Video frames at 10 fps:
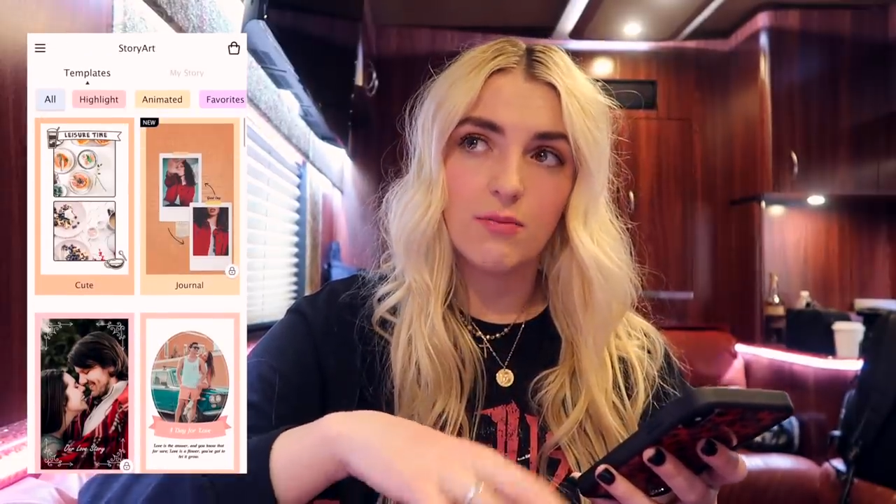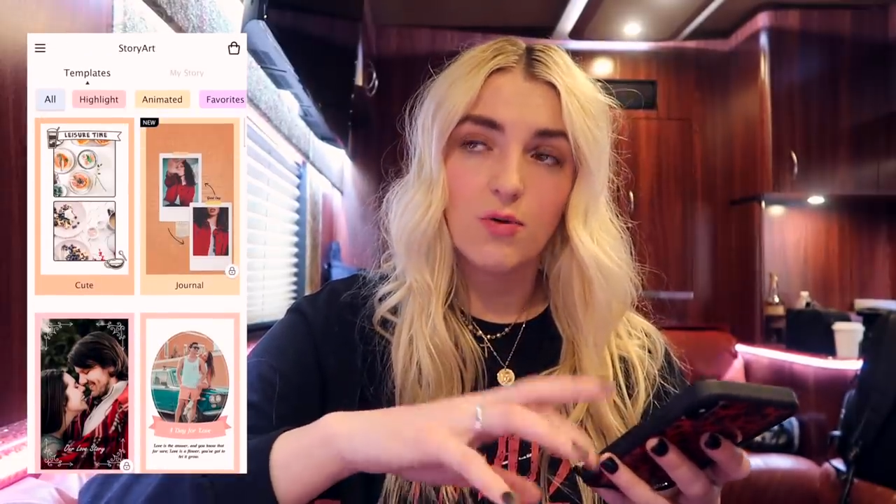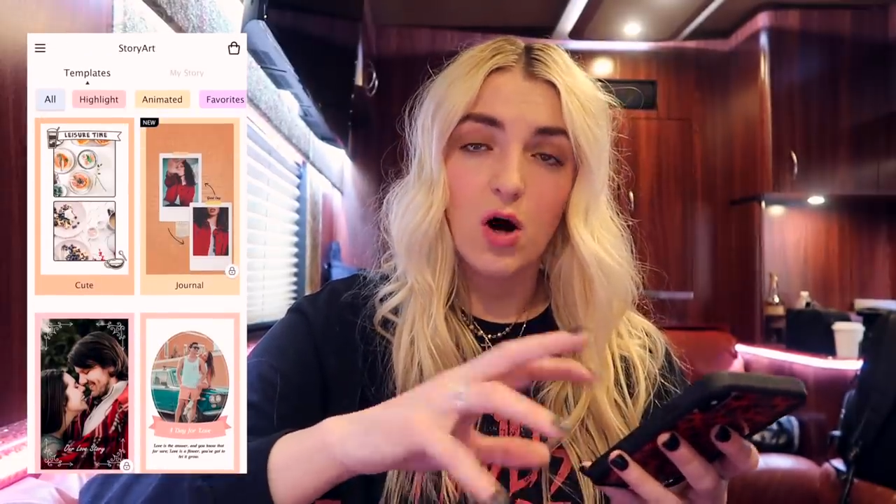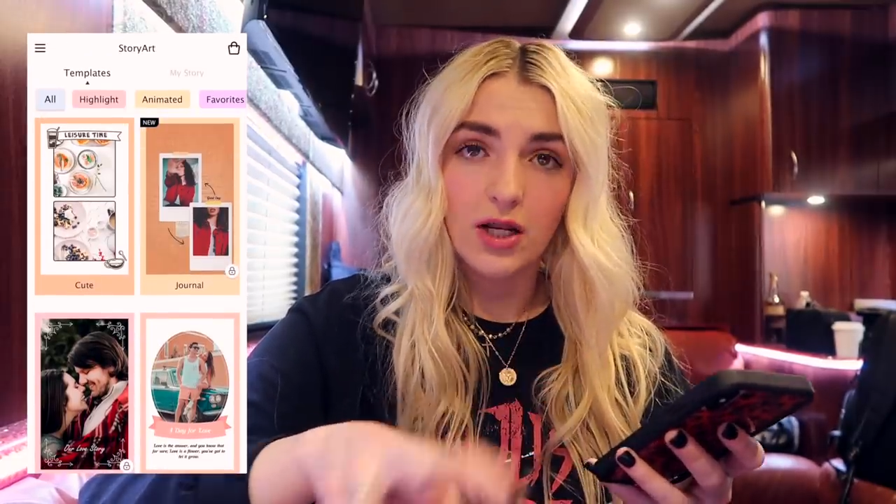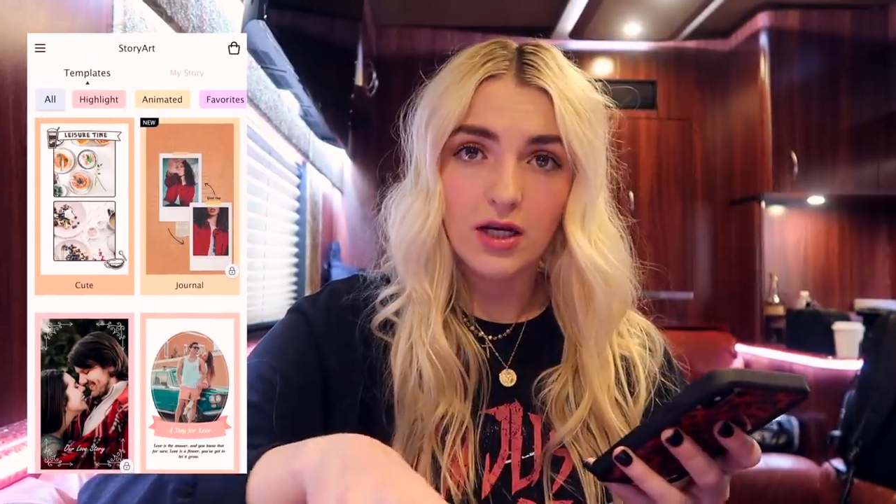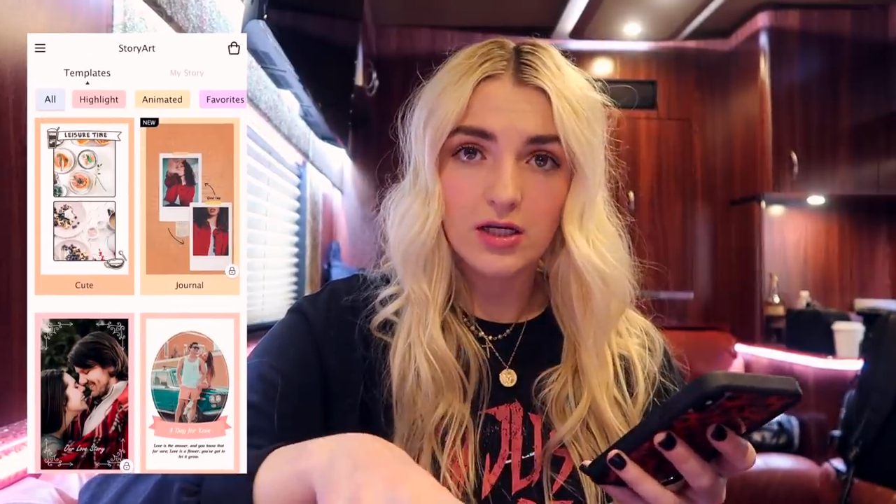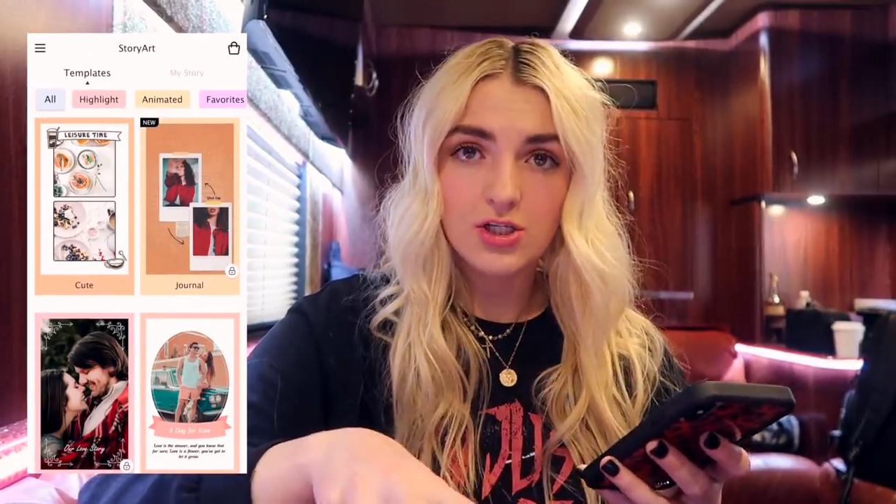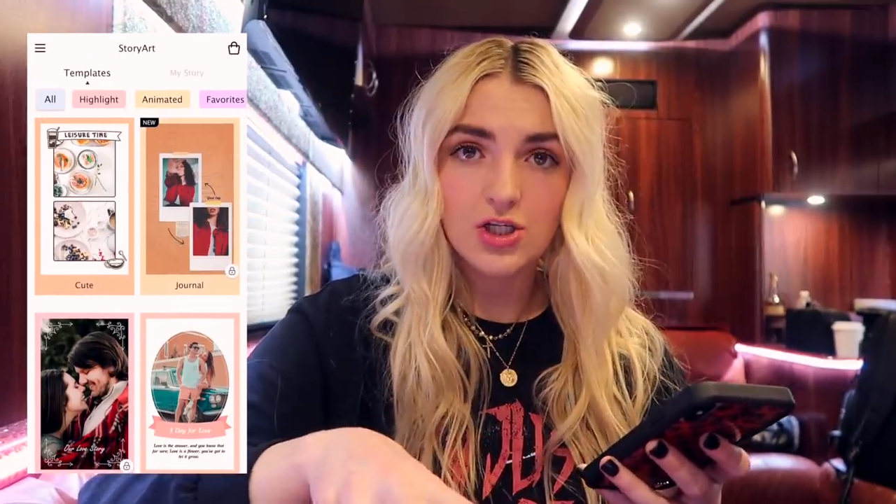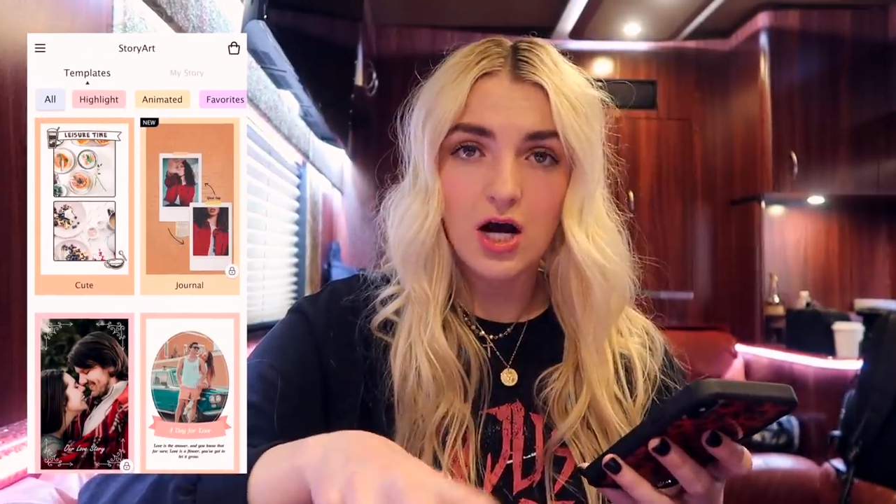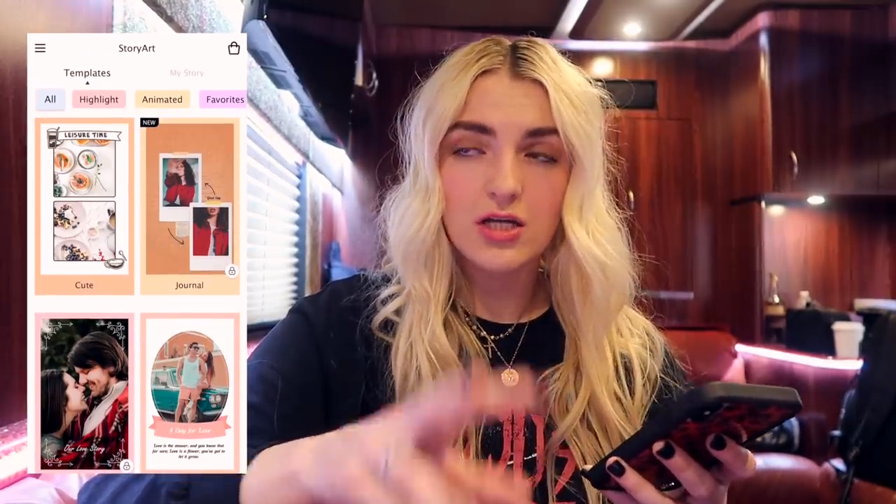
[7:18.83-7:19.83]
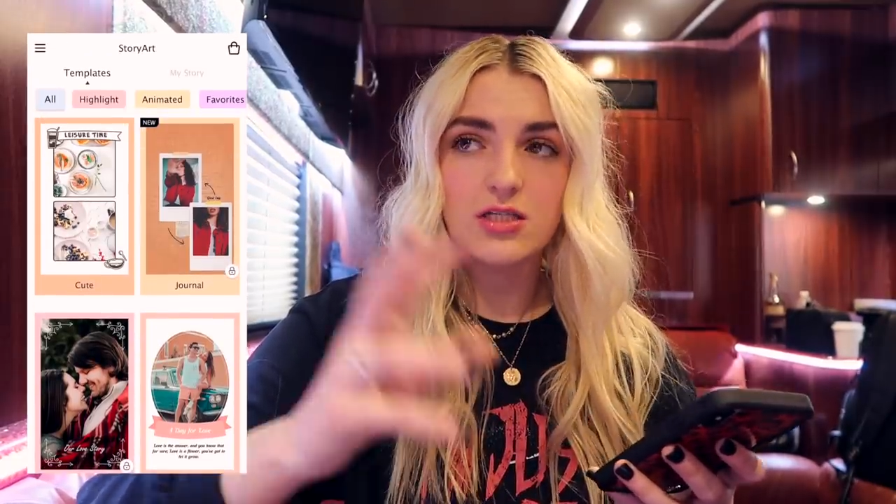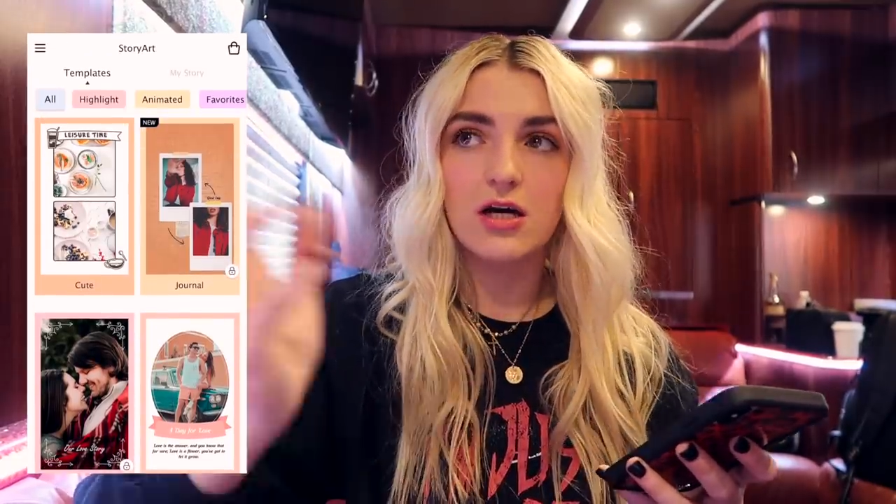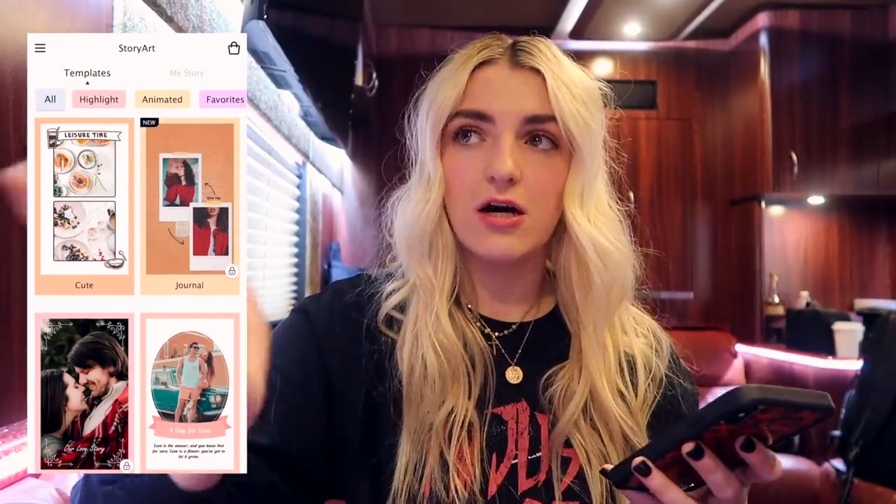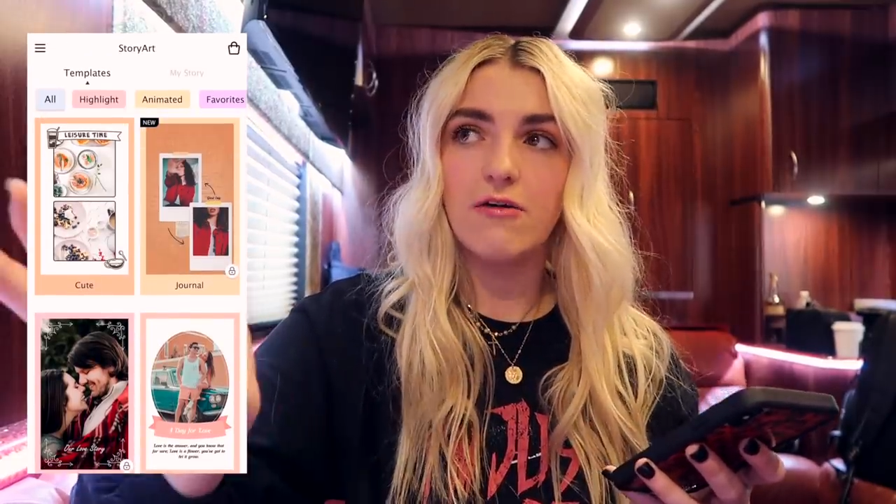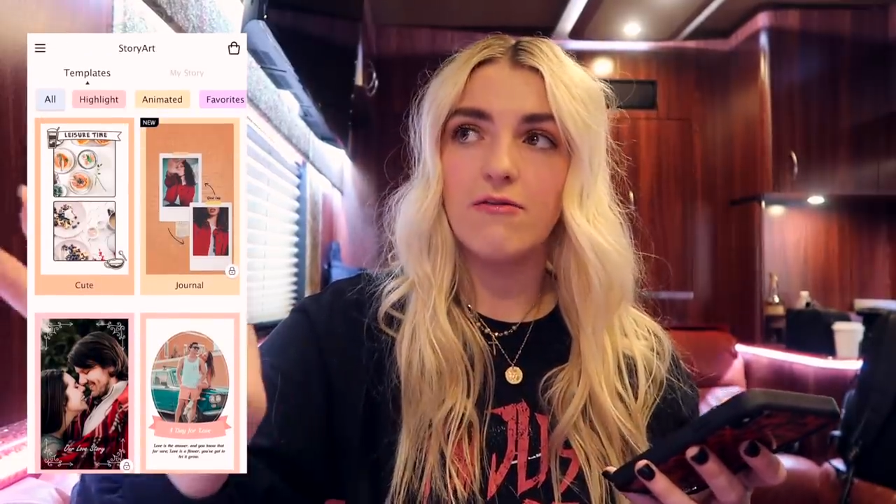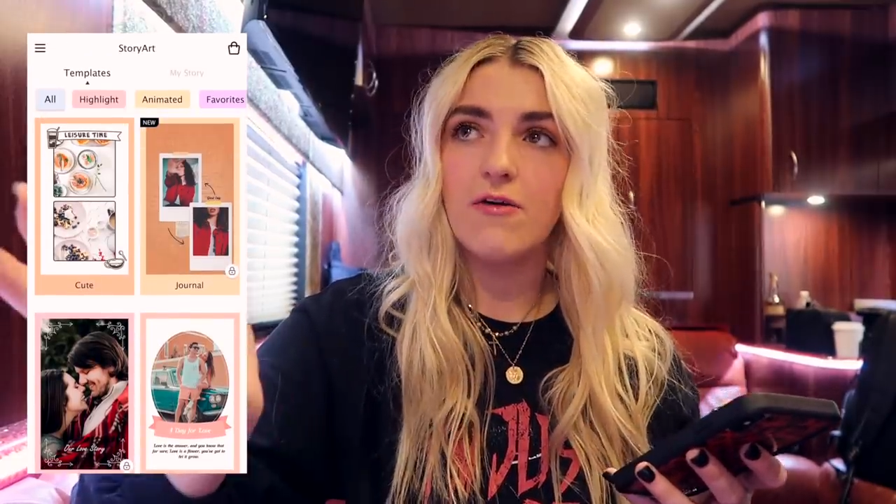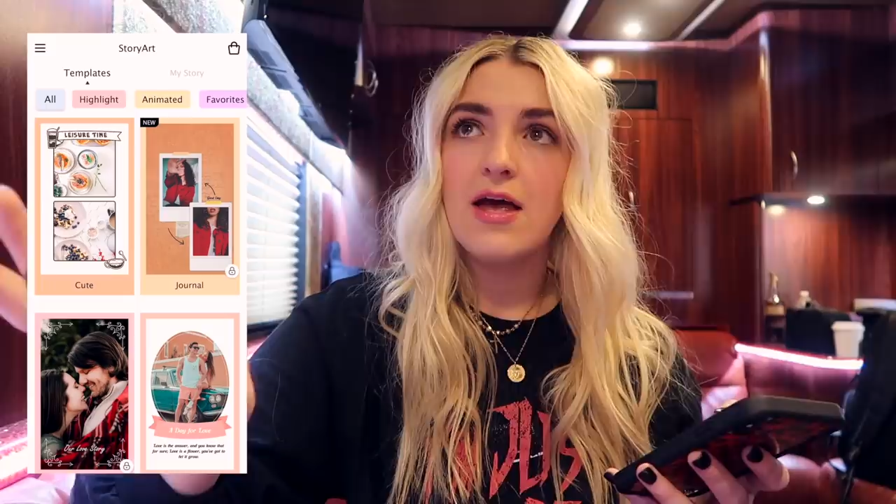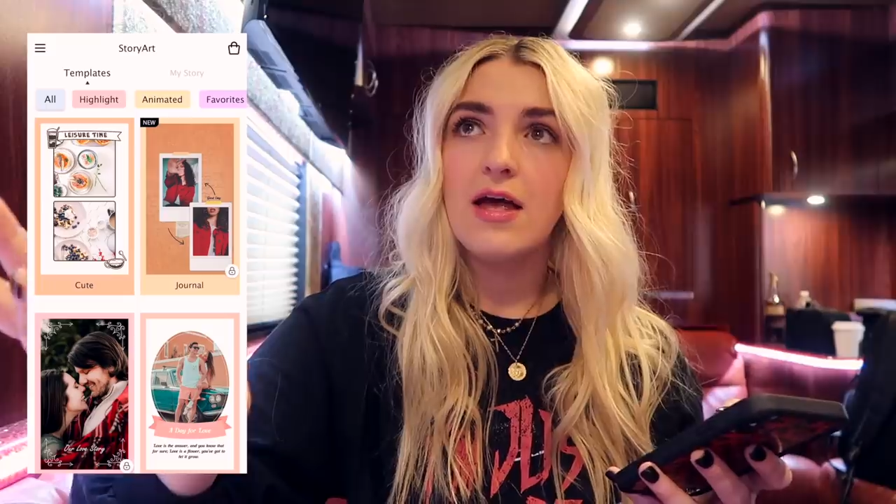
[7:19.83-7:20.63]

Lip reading: product shots of